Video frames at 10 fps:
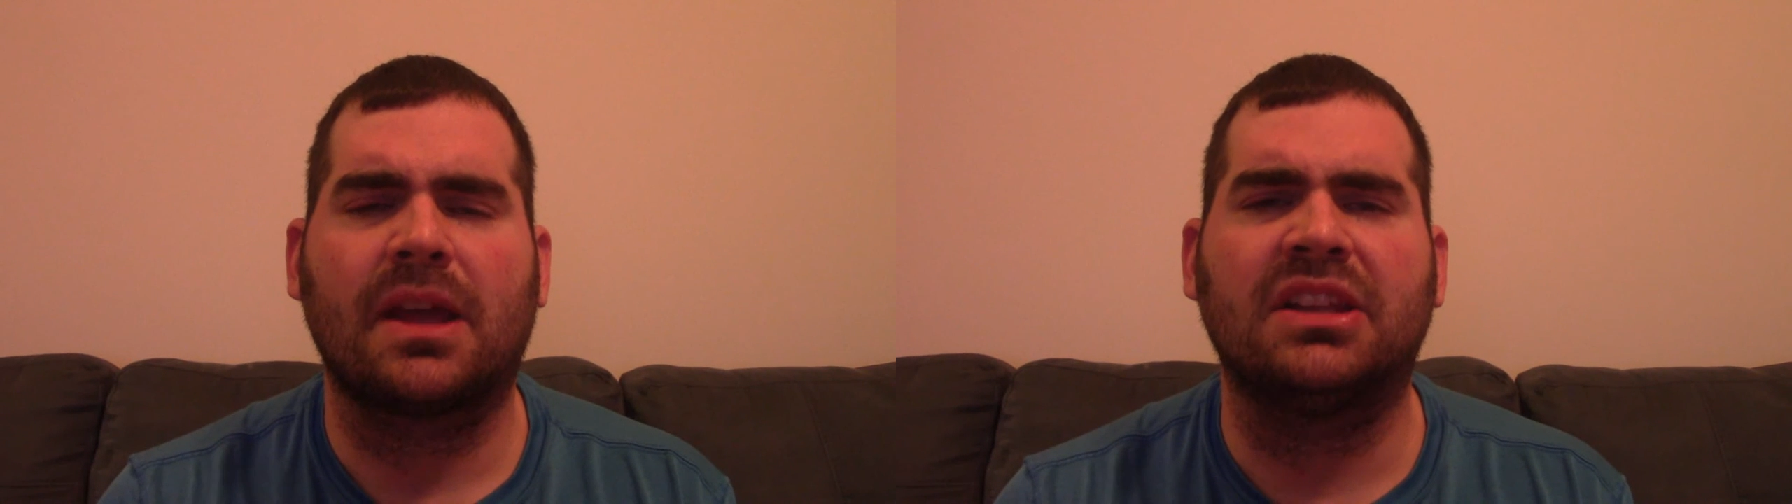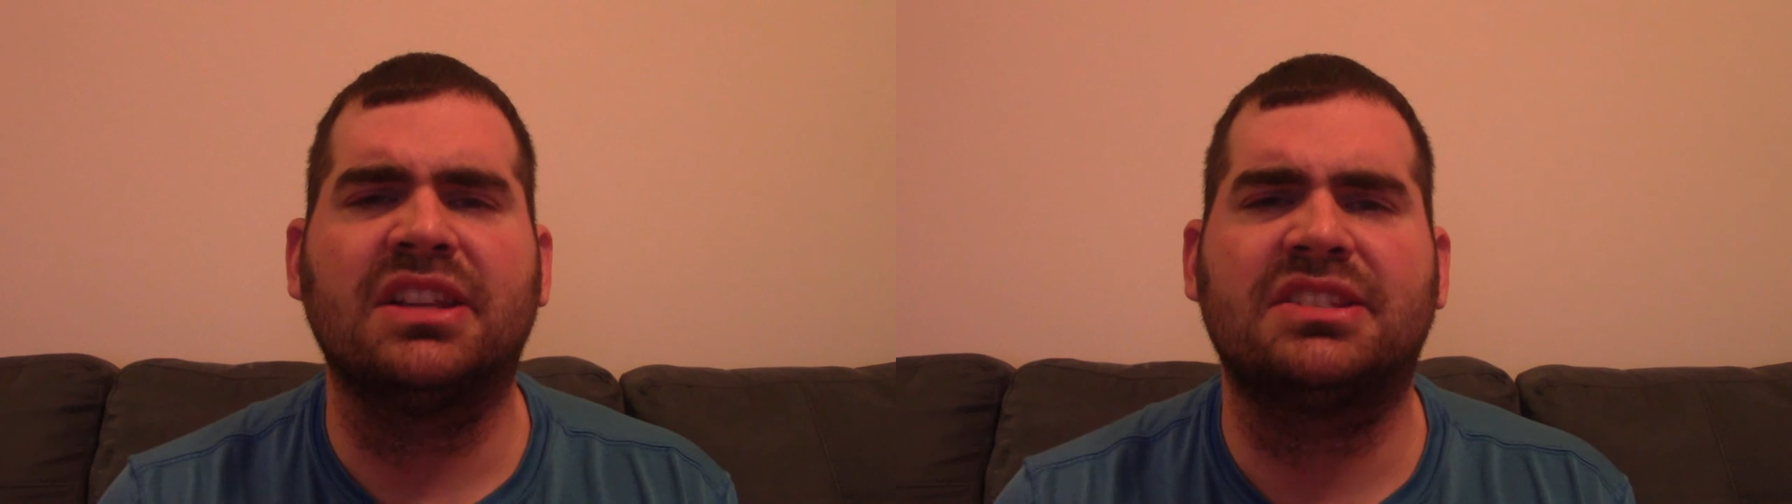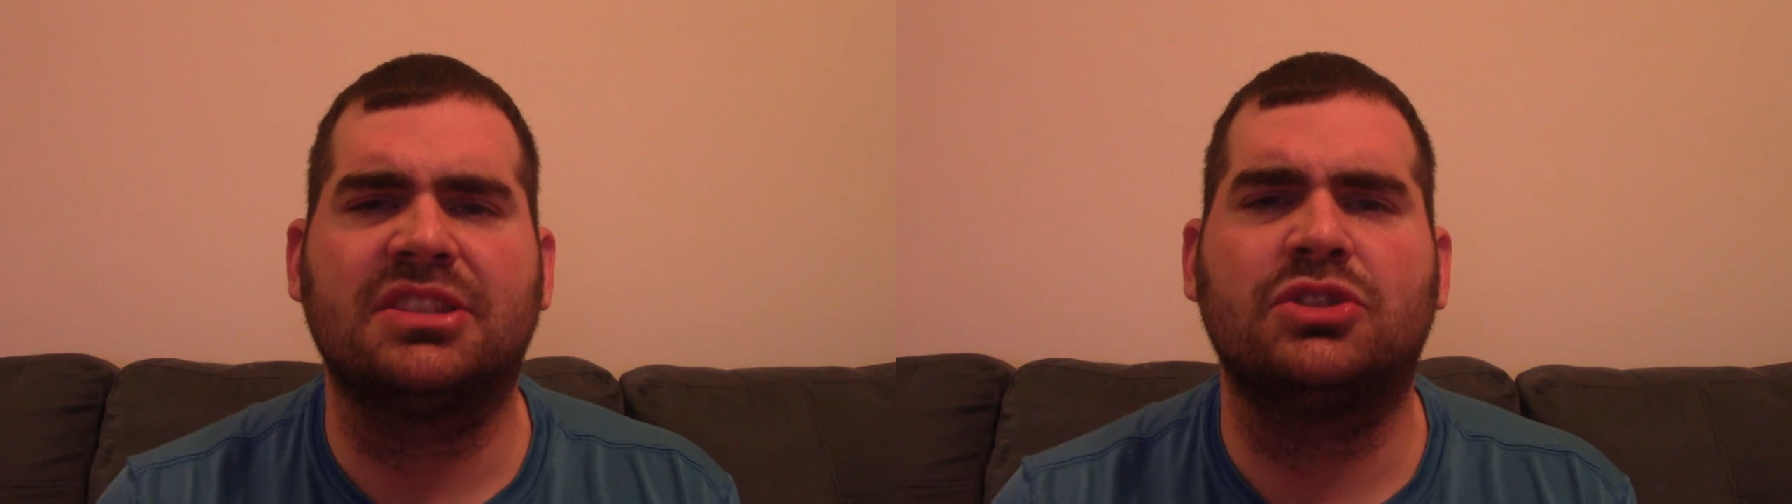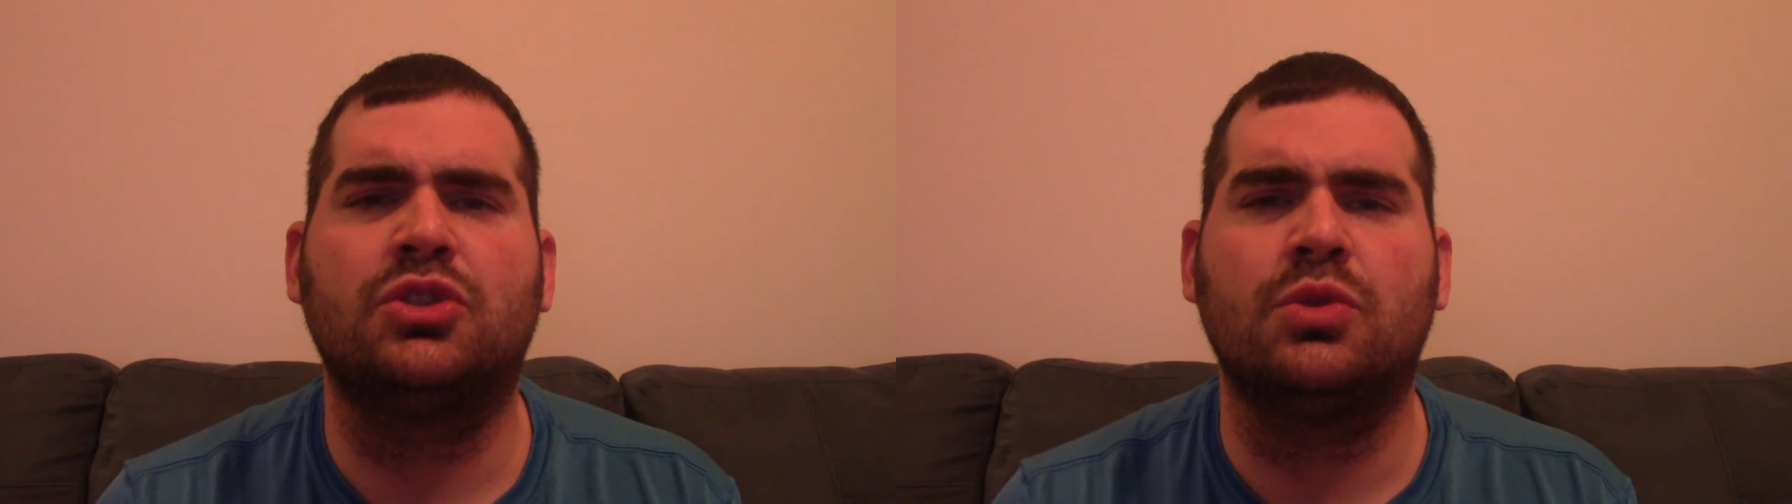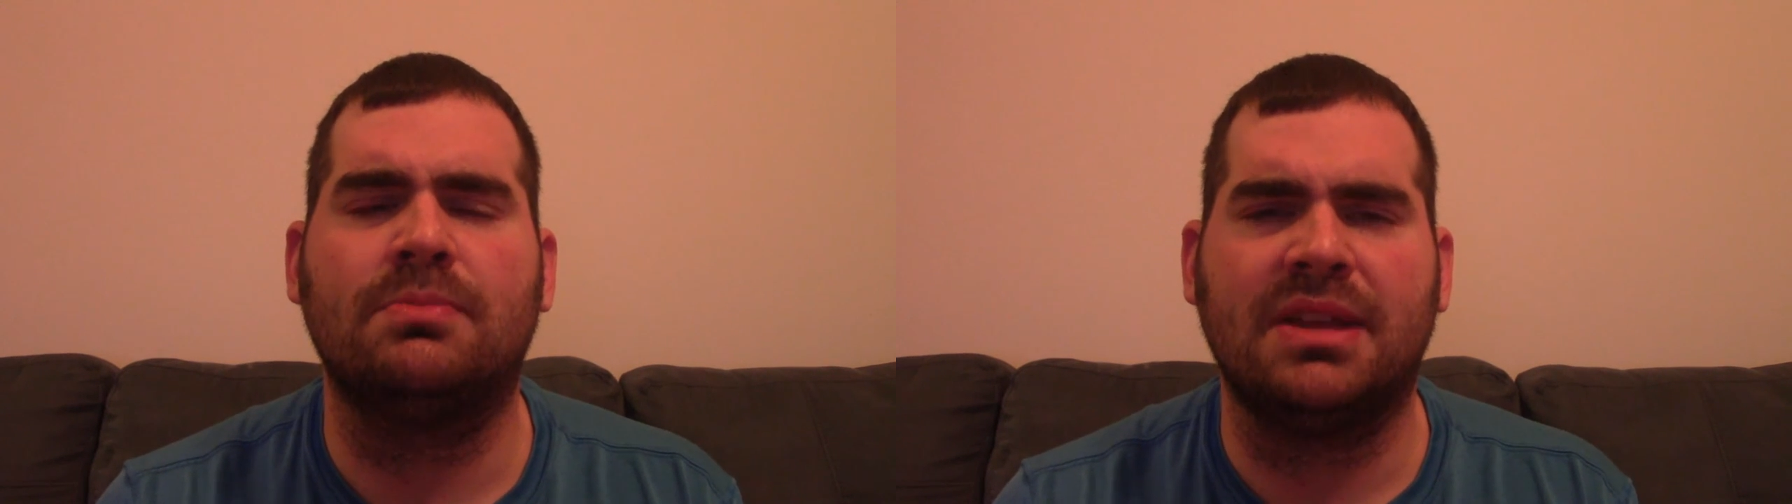listen
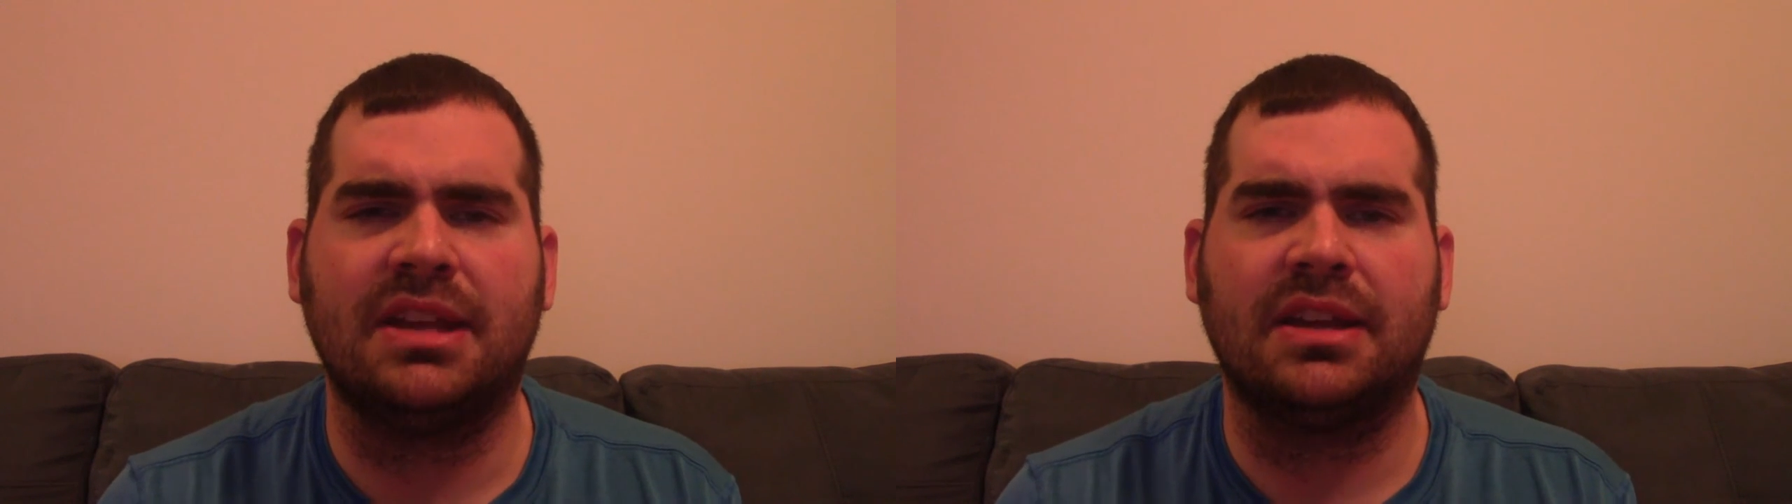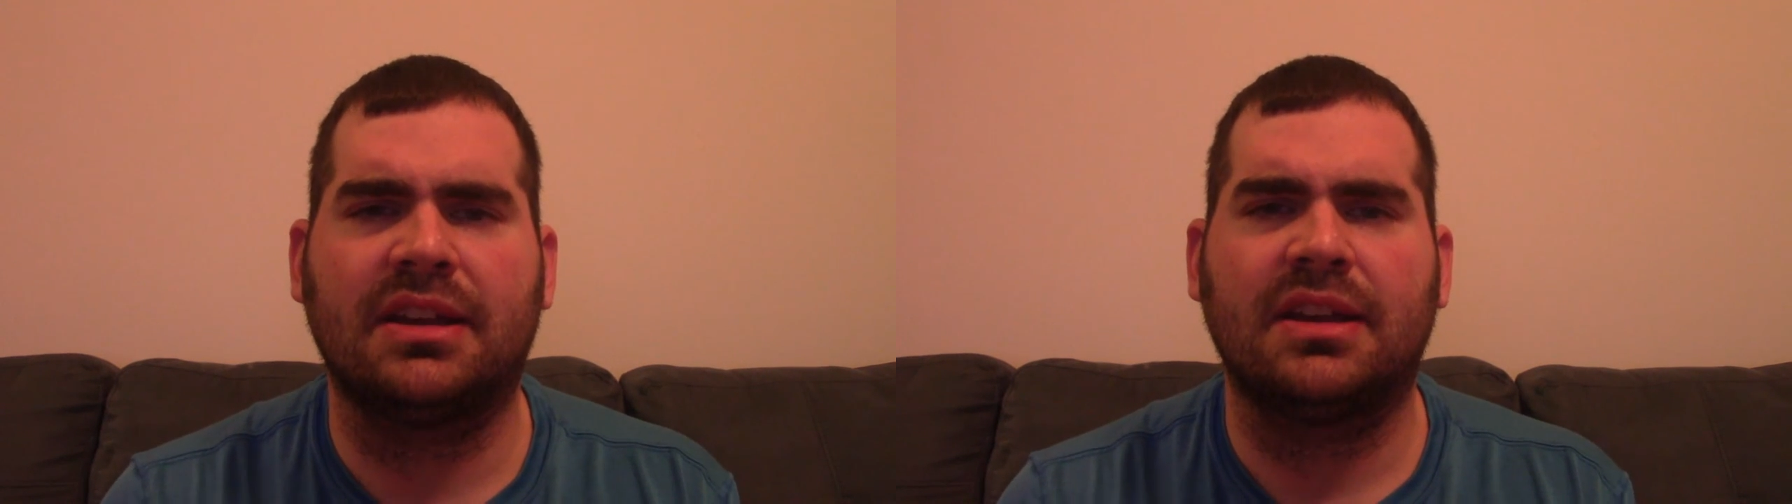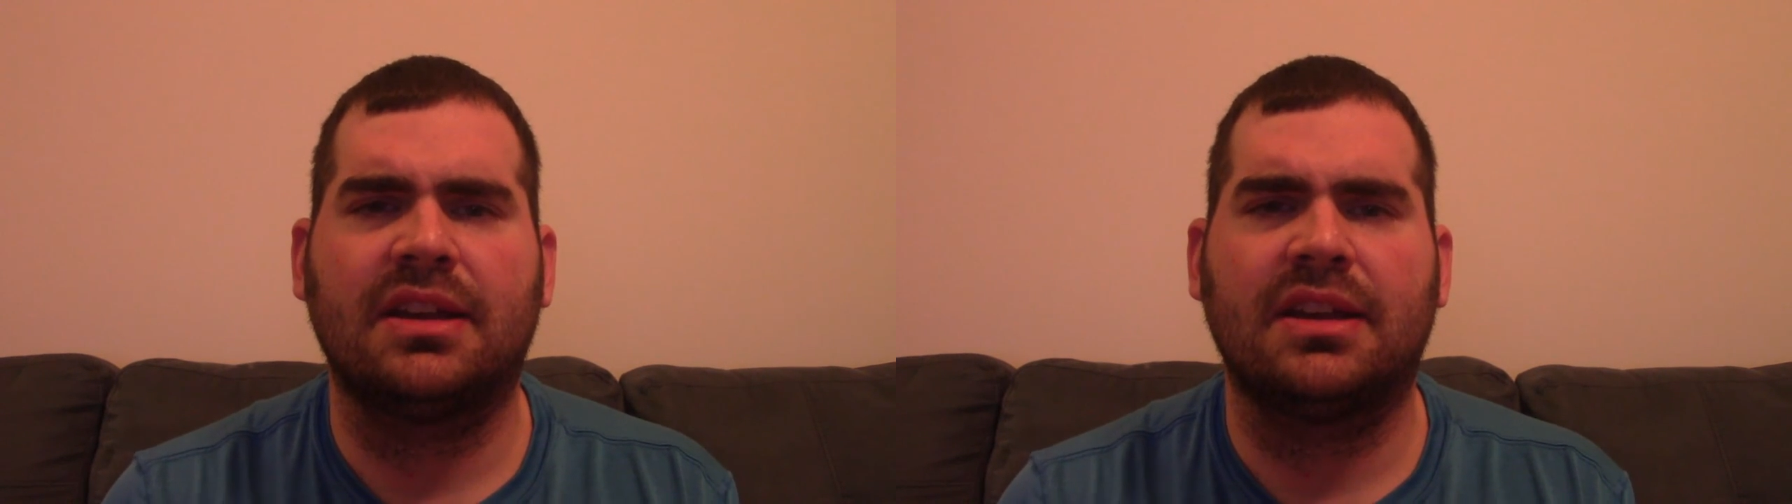to me.